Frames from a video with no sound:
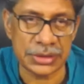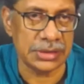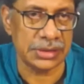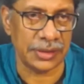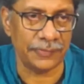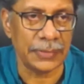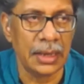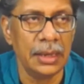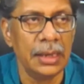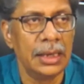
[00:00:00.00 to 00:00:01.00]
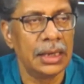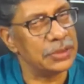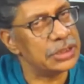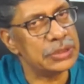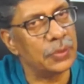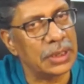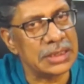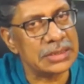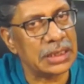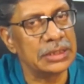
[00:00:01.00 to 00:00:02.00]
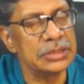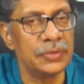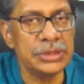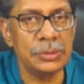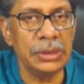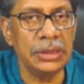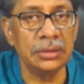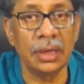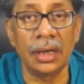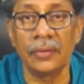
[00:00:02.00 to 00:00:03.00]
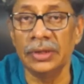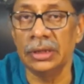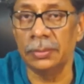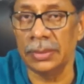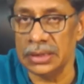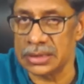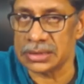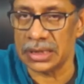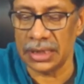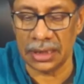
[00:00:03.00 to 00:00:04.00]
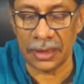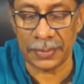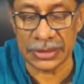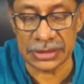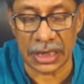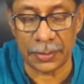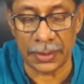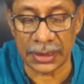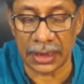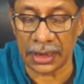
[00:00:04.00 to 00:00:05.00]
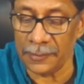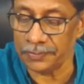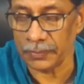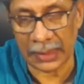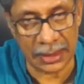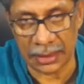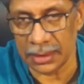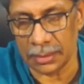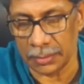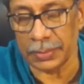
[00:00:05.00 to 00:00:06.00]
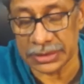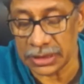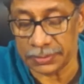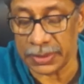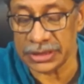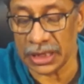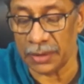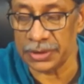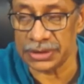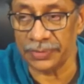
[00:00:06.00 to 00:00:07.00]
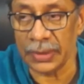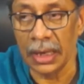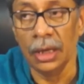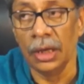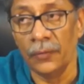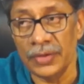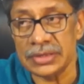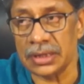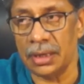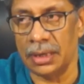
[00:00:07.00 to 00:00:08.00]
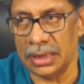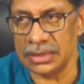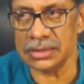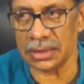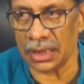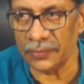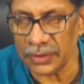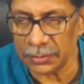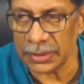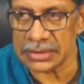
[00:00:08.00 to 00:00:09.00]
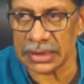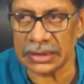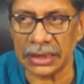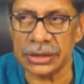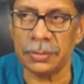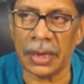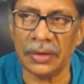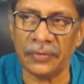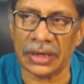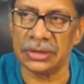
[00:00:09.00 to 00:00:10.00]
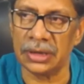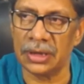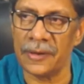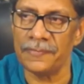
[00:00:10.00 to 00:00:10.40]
changing. Now this is what exactly is visible in the Ravindra Mills in Punjab, Haryana and in Punjab region, which it is Ravindra Mills that is manufacturing